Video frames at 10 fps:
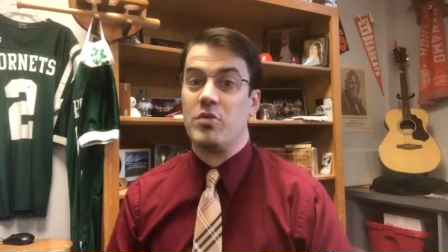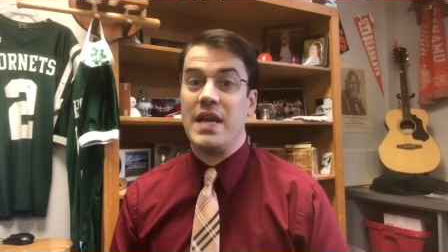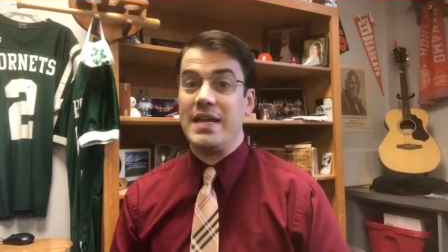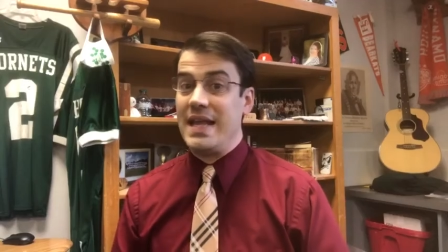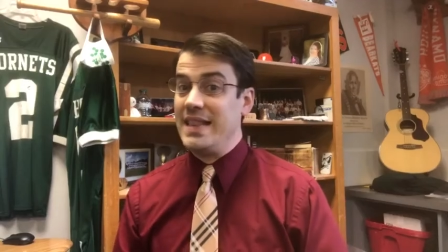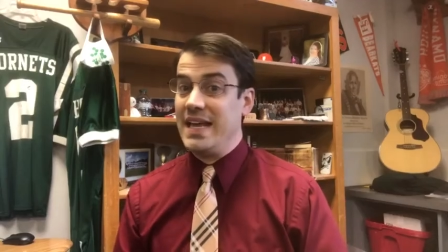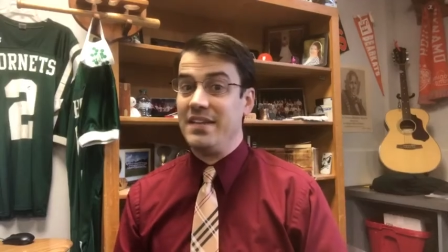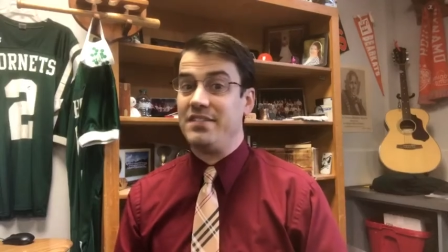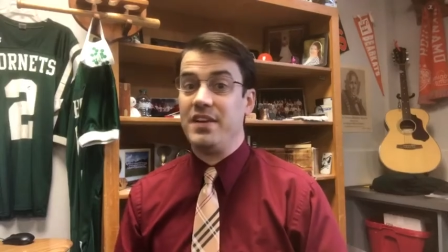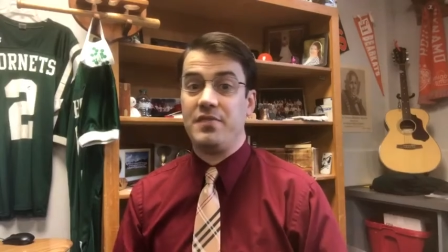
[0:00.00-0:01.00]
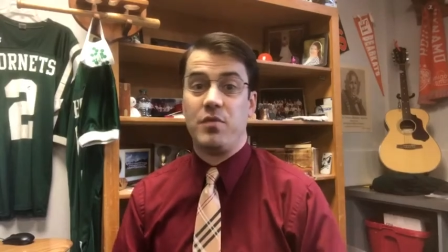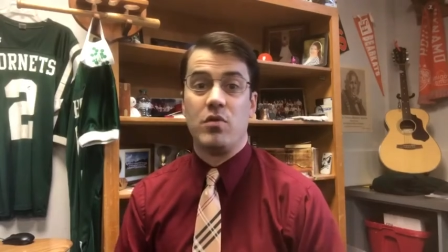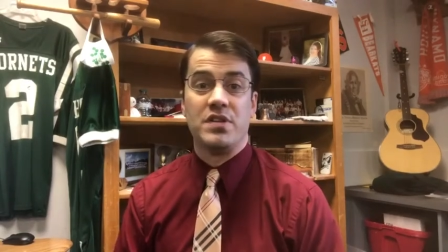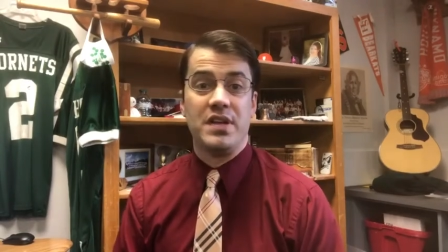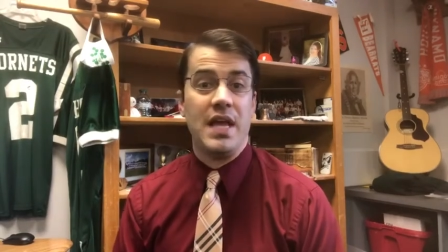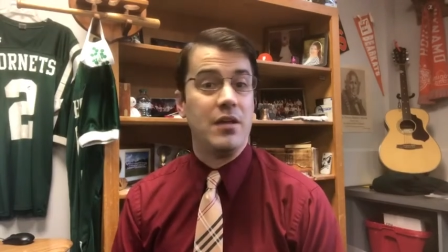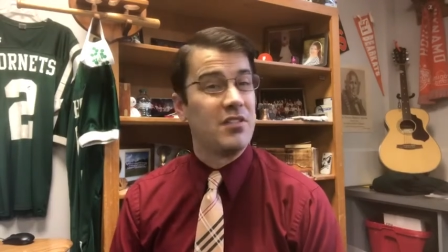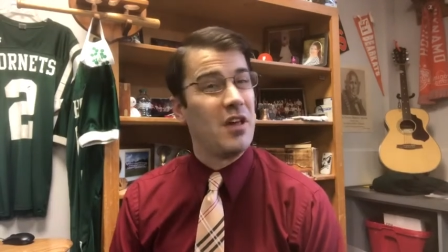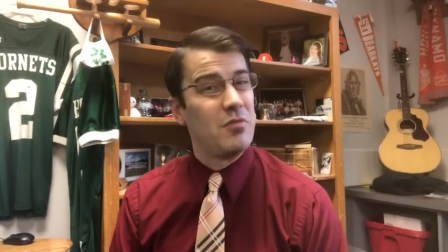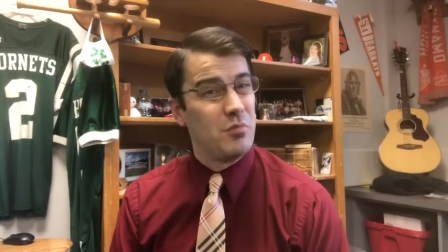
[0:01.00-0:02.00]
right, and that's it for today.
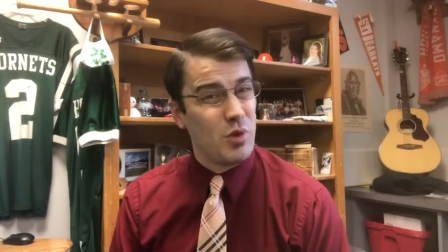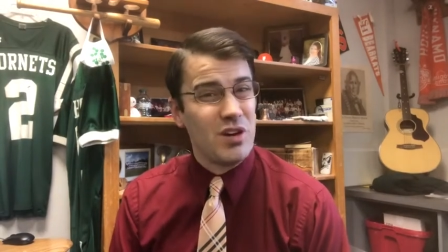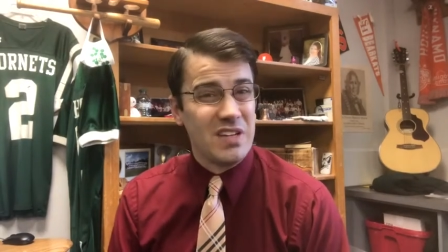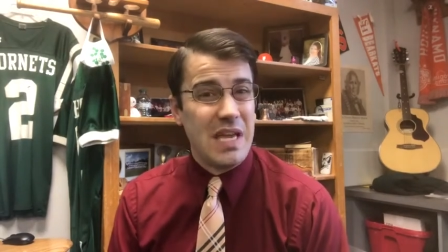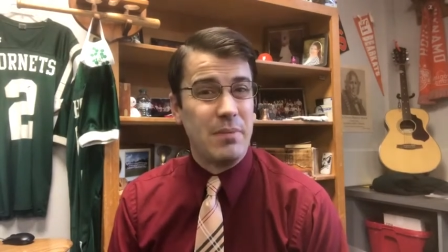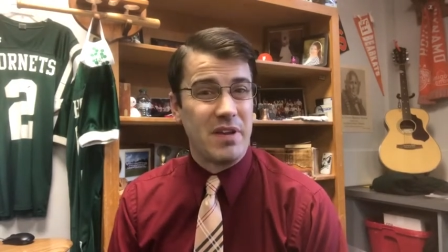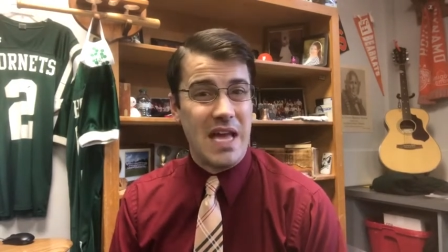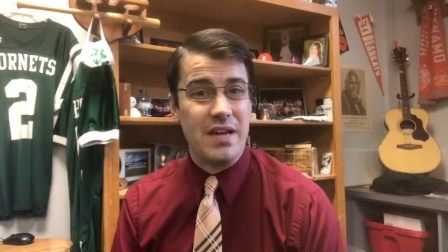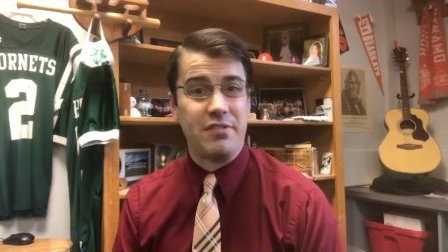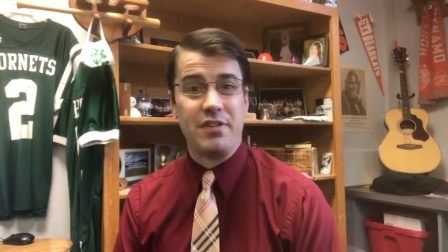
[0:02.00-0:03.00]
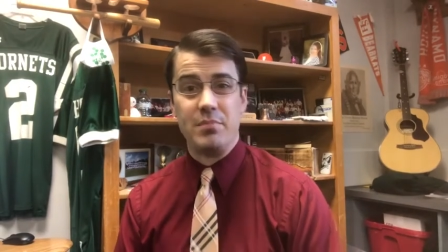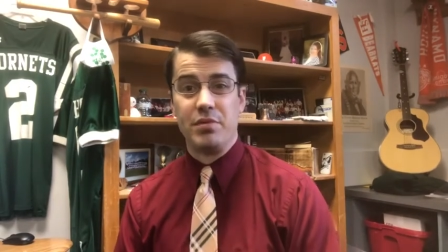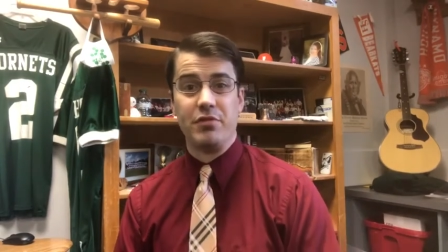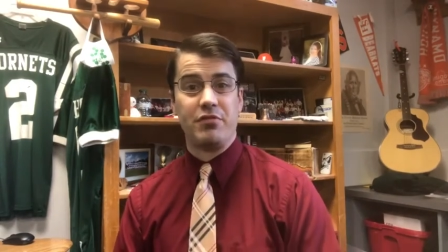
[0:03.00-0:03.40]
So we're going to keep it kind of simple.